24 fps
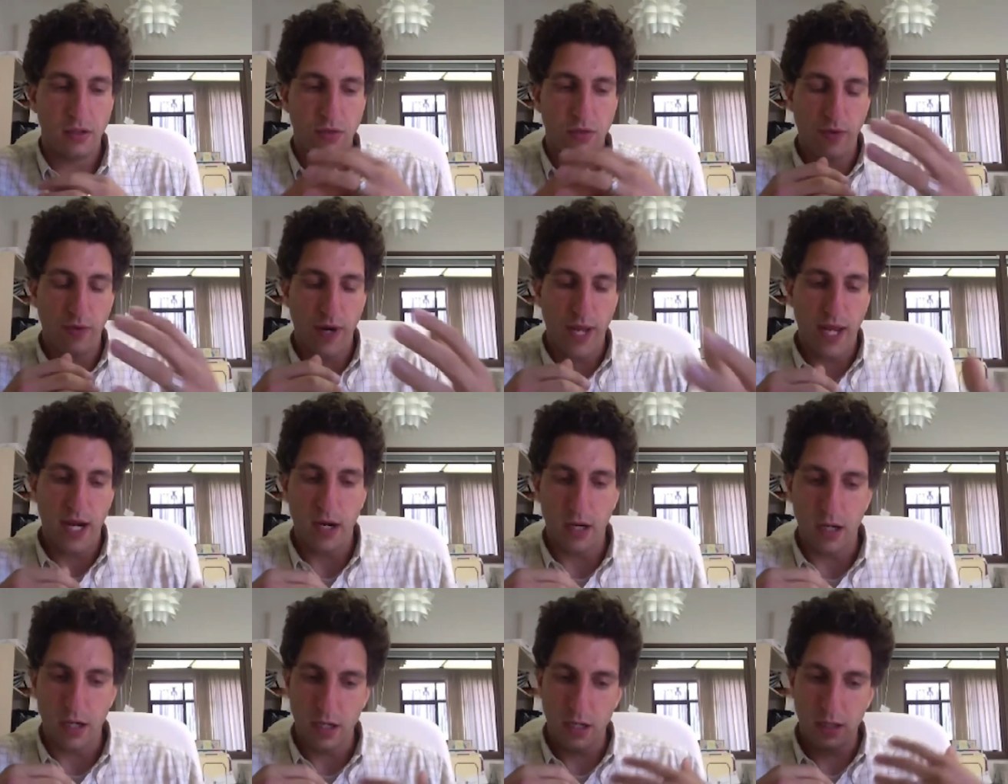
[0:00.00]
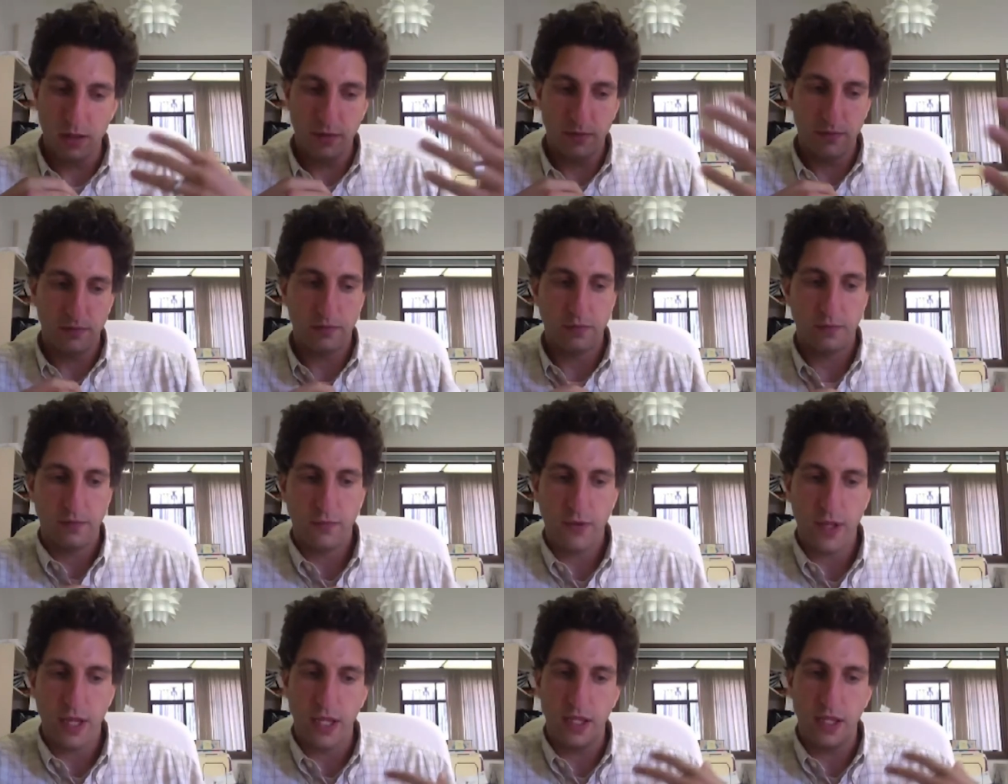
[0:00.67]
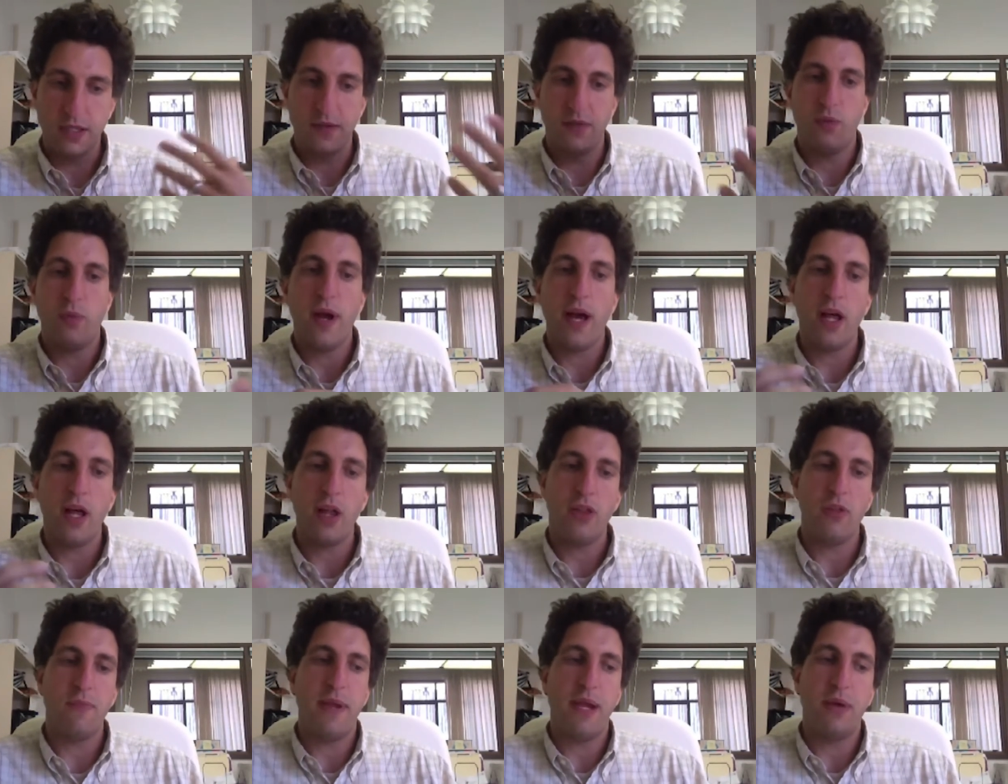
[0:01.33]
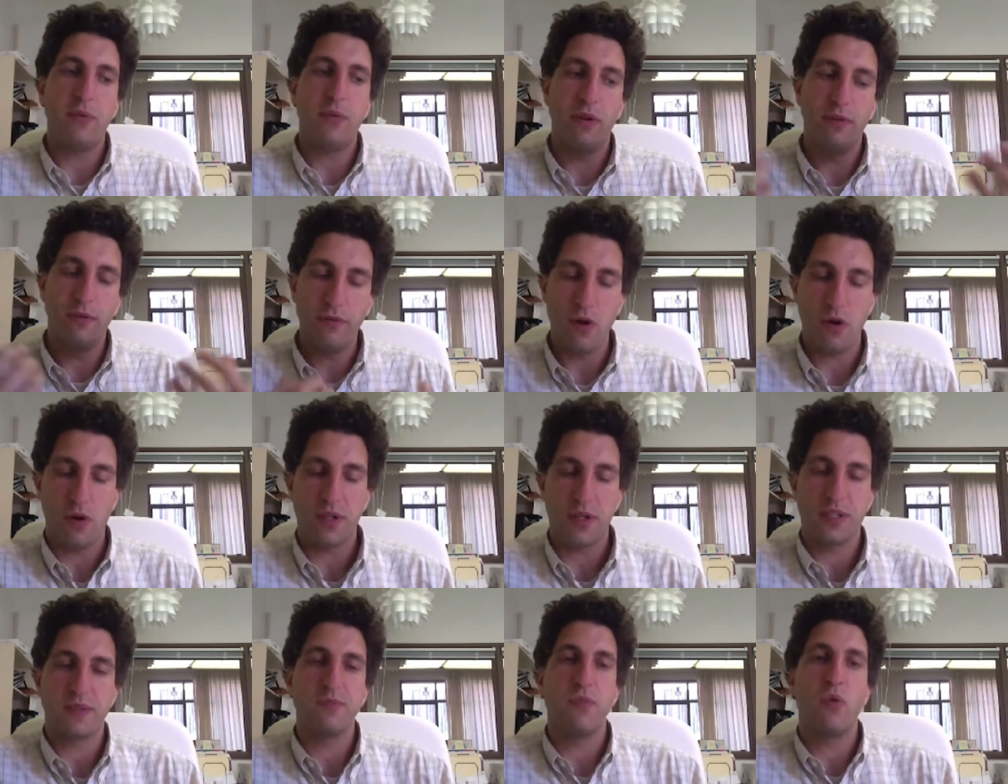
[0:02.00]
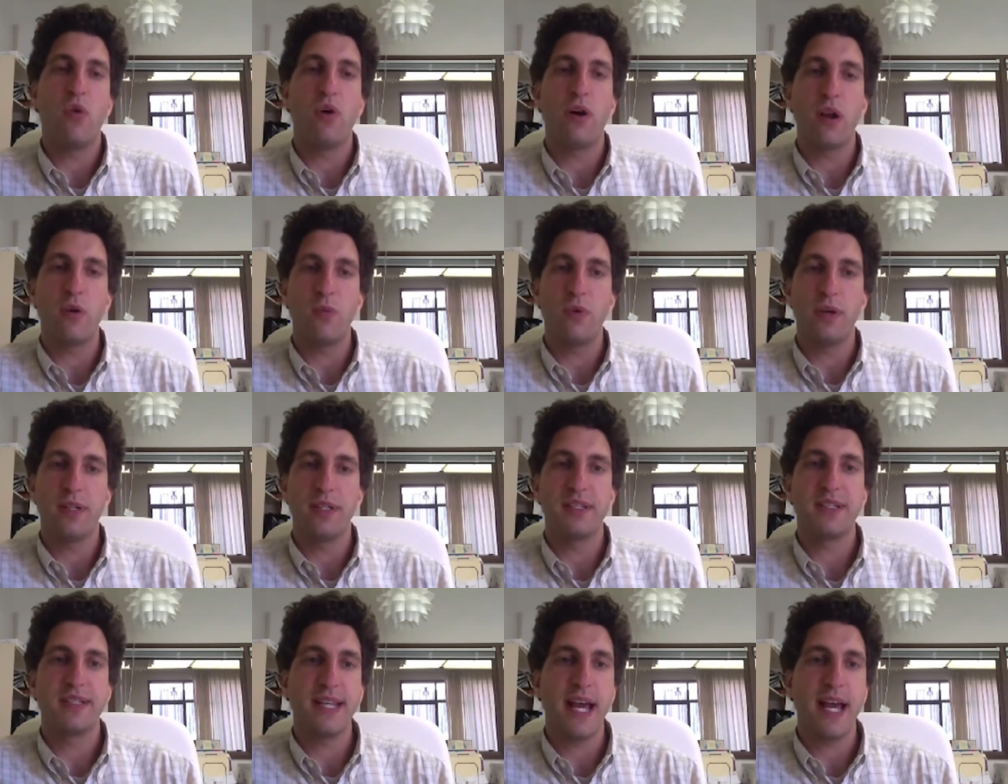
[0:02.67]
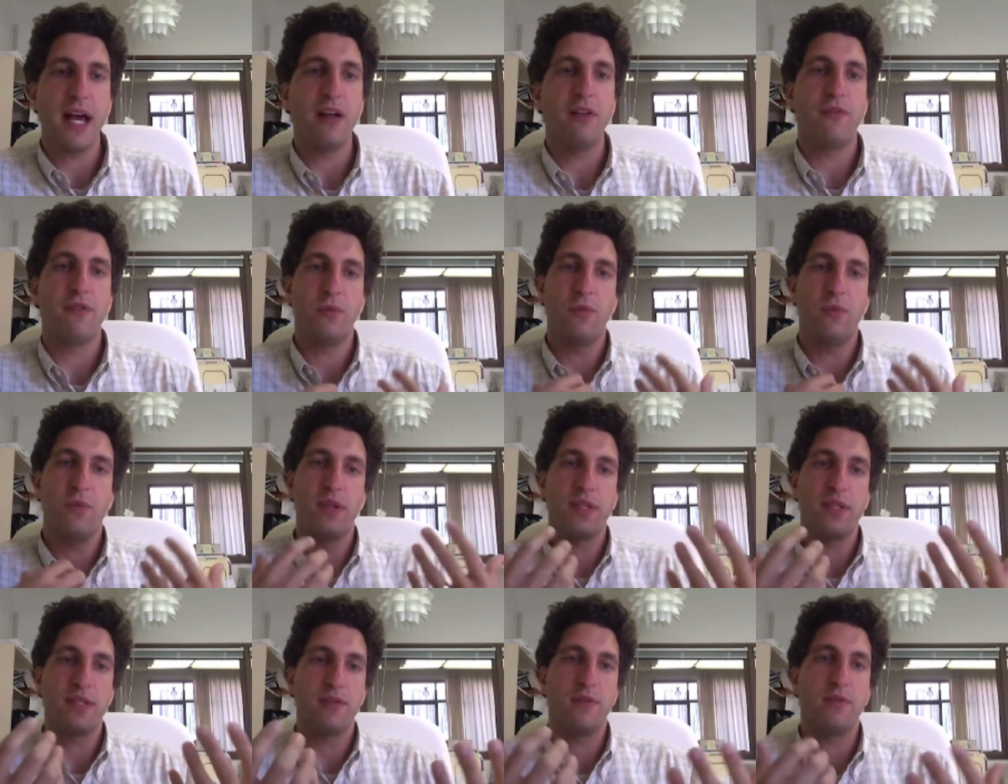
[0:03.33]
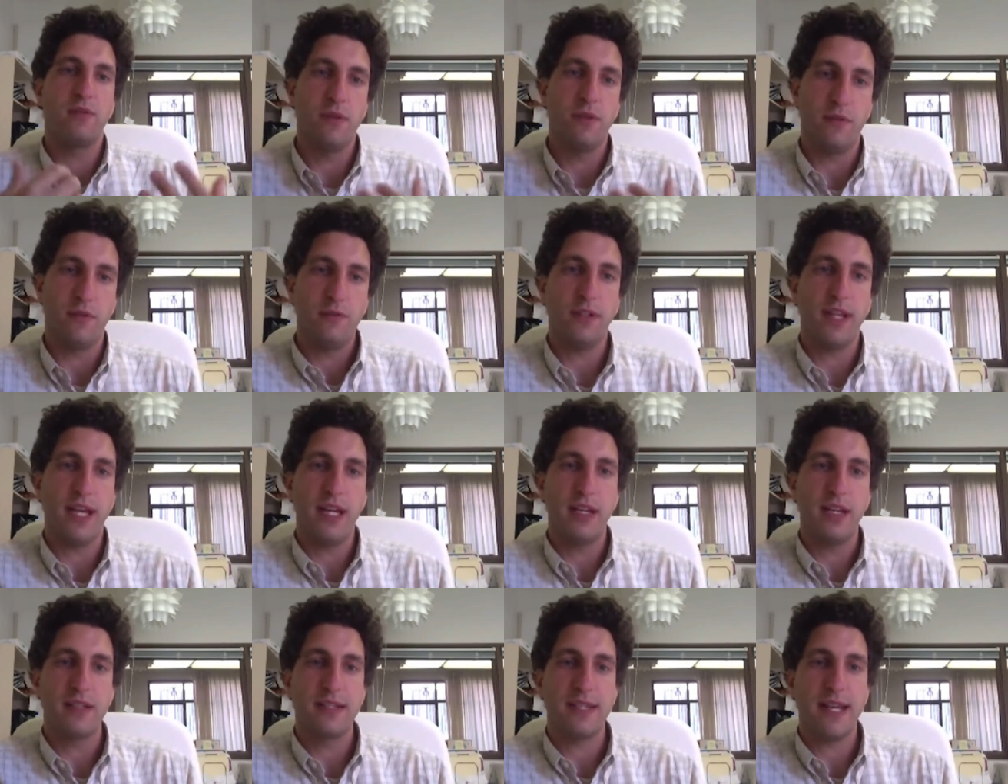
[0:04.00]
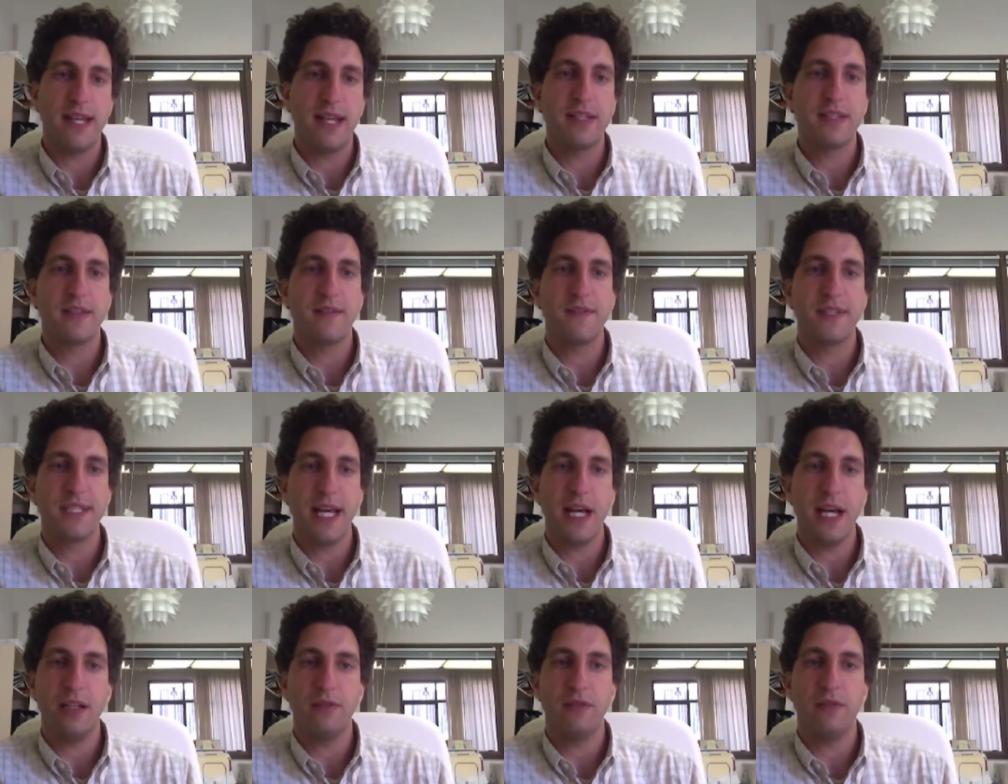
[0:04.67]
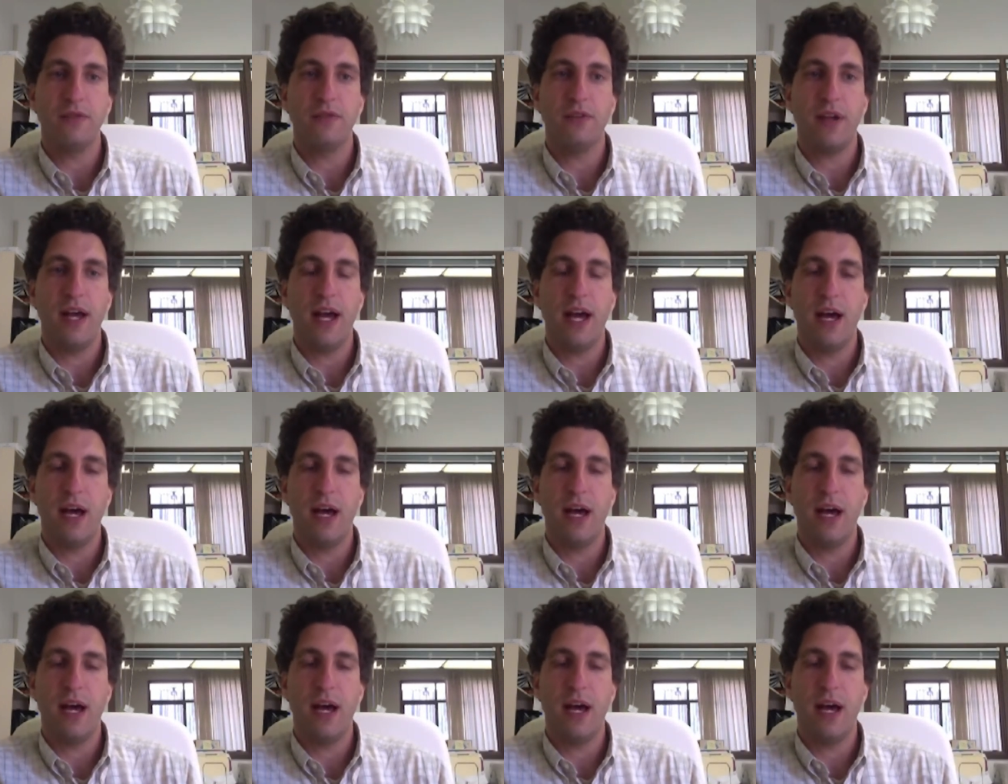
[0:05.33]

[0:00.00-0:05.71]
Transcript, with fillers: greater feelings of wealth make one focus more on oneself and one's inflated sense of self